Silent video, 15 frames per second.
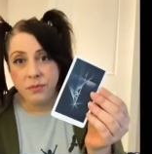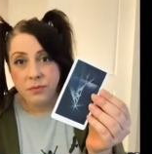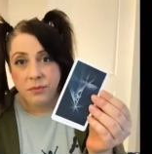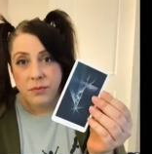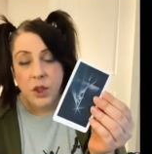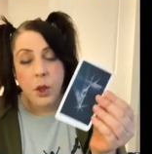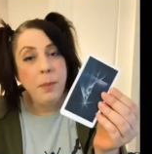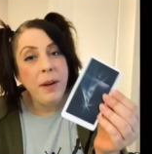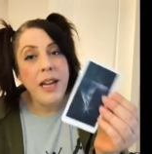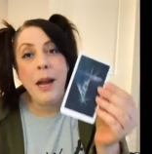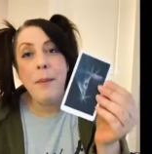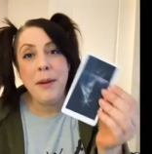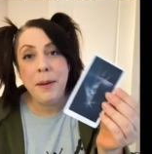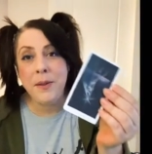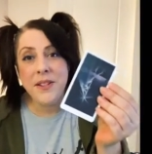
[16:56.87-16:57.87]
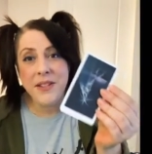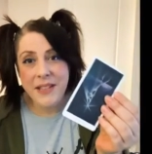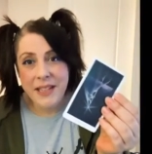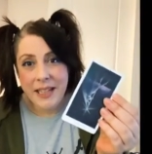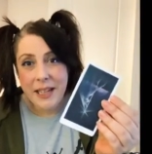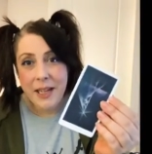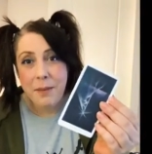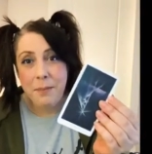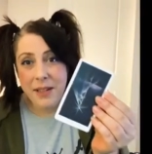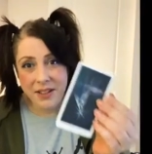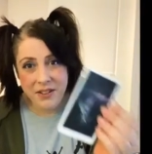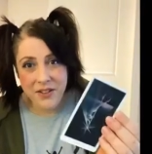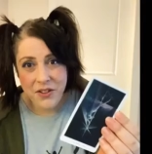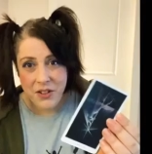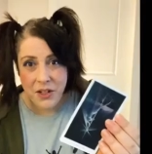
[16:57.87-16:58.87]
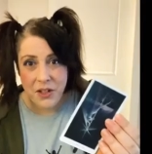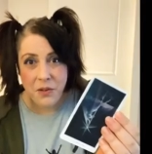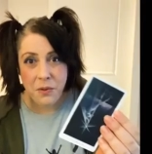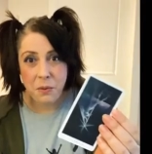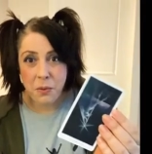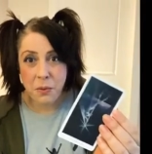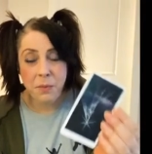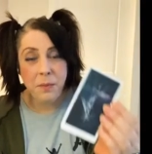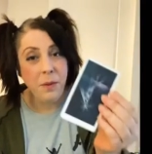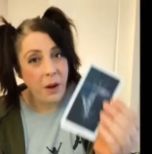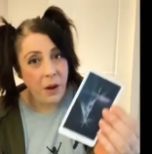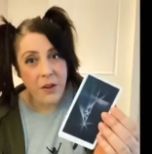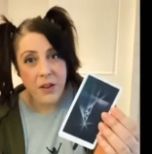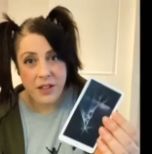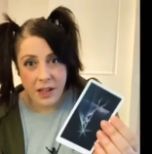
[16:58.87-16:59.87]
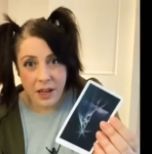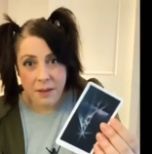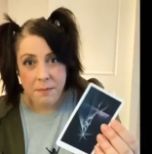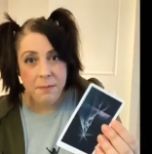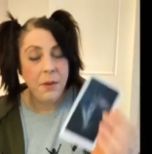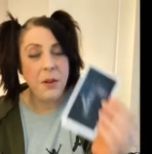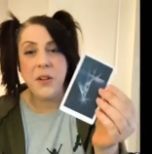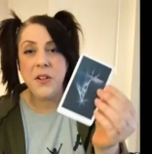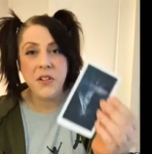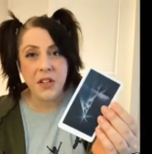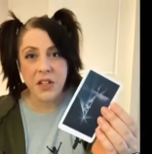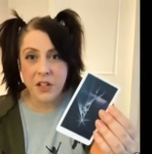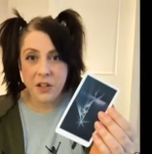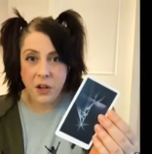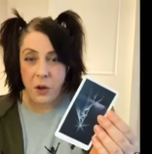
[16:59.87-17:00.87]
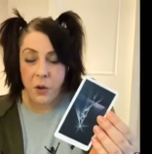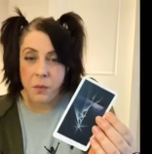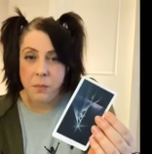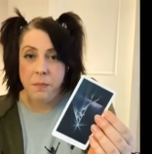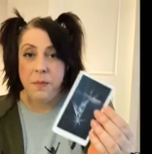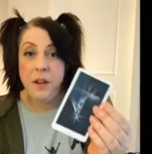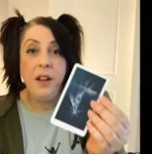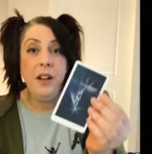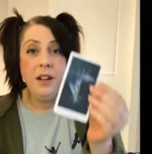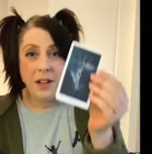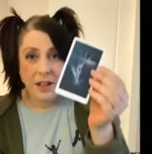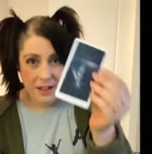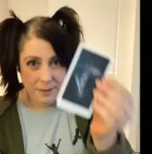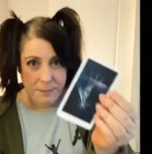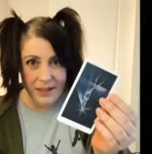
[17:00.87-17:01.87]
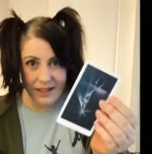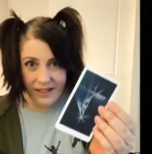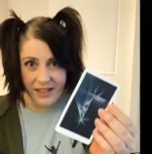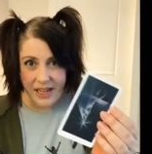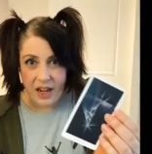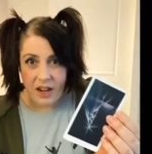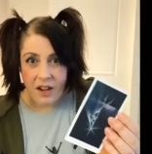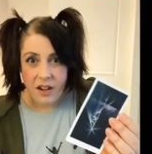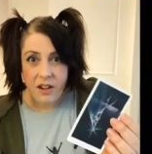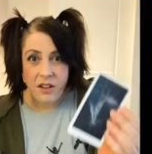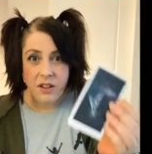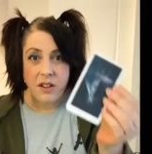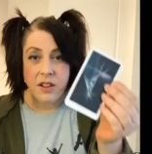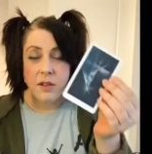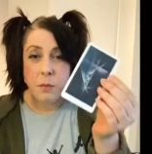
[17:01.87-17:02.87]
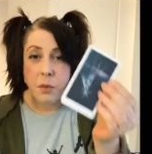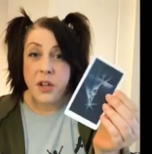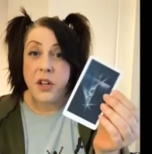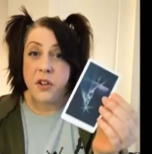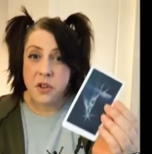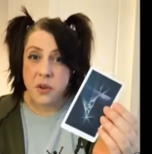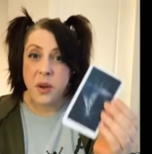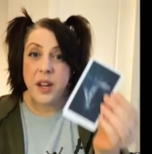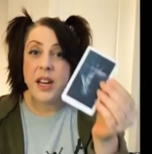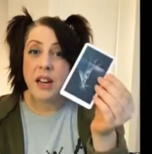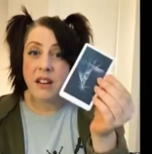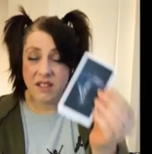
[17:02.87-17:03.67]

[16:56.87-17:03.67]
You might not be able to see it because you're stuck in your room all the time, or you're stuck in your home, but it's there. What you're doing is